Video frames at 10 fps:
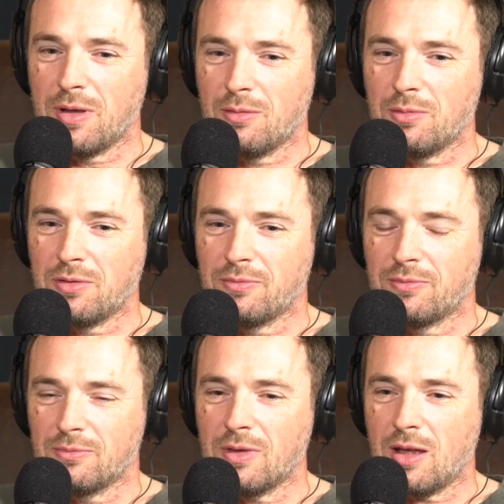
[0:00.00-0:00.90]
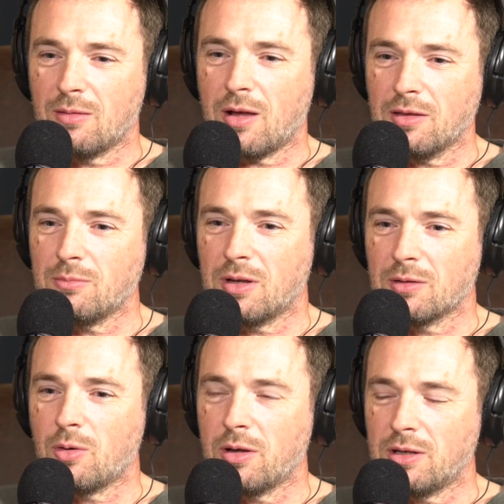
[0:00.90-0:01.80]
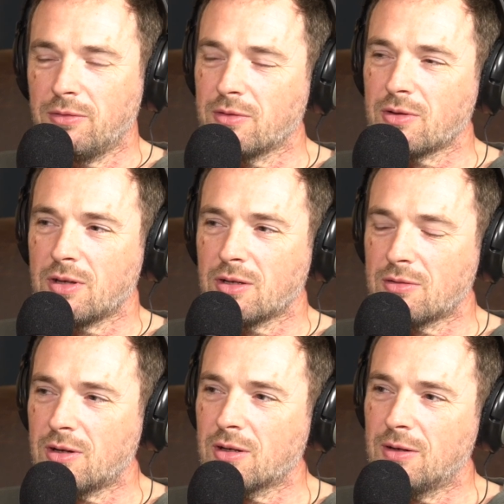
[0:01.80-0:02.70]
would have, I think made quite a difference on that track.